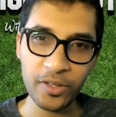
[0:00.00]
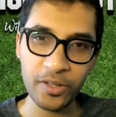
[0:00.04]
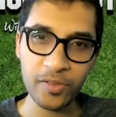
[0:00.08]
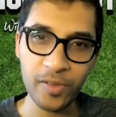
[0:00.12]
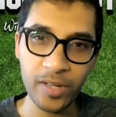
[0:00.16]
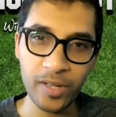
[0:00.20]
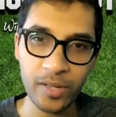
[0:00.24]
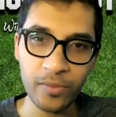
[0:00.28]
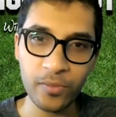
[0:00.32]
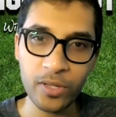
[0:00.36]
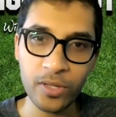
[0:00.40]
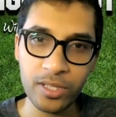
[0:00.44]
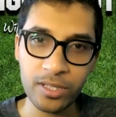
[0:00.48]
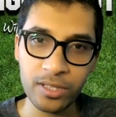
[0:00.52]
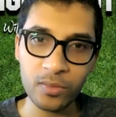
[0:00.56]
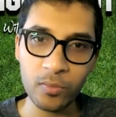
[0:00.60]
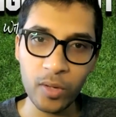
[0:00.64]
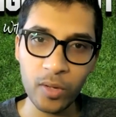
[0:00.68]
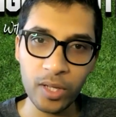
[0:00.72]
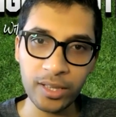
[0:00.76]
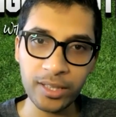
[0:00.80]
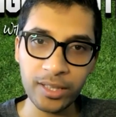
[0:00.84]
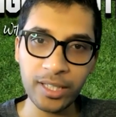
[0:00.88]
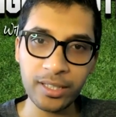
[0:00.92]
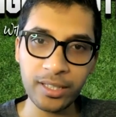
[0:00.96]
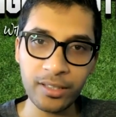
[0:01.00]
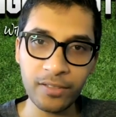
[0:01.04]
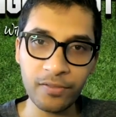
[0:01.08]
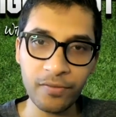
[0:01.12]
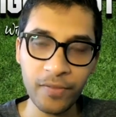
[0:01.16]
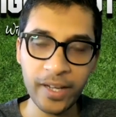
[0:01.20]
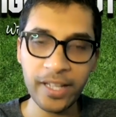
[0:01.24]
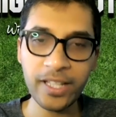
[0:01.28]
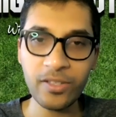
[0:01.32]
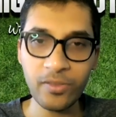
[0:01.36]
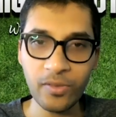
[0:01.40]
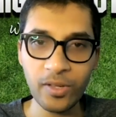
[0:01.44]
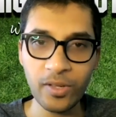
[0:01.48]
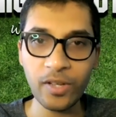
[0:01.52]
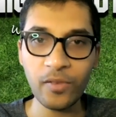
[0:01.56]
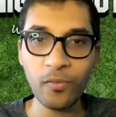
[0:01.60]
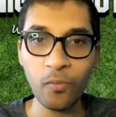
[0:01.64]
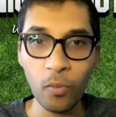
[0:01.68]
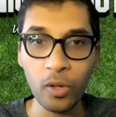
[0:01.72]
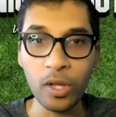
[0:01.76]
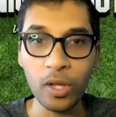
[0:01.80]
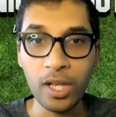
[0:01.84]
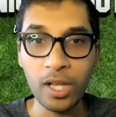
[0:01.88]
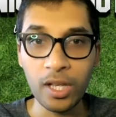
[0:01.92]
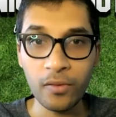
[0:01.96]
It really was the one that the fans really
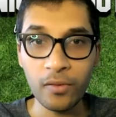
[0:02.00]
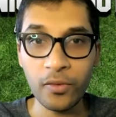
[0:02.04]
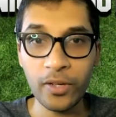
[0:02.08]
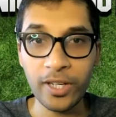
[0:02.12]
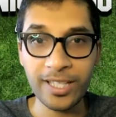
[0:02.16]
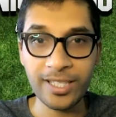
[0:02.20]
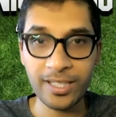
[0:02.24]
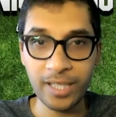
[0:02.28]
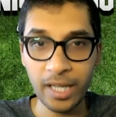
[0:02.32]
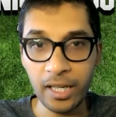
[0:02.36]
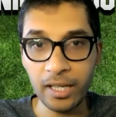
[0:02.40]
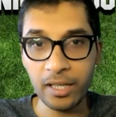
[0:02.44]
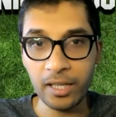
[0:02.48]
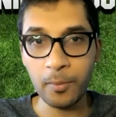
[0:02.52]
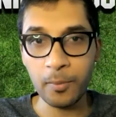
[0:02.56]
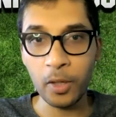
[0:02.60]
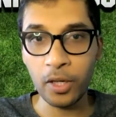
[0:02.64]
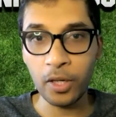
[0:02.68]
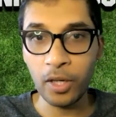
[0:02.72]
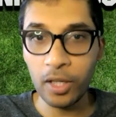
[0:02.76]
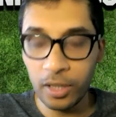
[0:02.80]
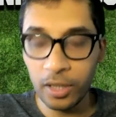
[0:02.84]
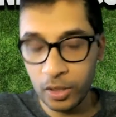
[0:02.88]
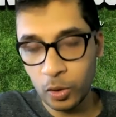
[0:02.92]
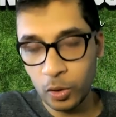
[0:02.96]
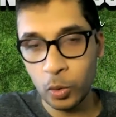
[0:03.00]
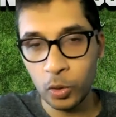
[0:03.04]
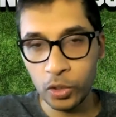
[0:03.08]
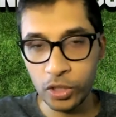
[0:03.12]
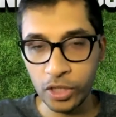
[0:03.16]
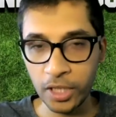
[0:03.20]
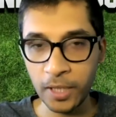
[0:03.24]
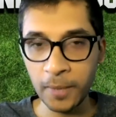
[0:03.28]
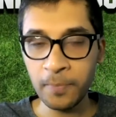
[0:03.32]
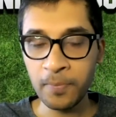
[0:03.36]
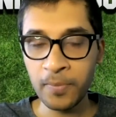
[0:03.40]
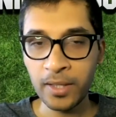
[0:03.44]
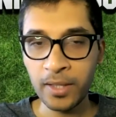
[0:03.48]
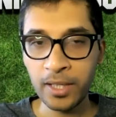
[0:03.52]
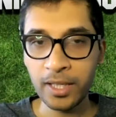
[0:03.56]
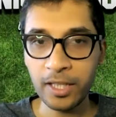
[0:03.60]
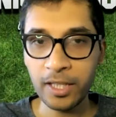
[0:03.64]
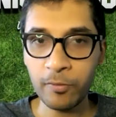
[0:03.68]
were excited about, not the coaching.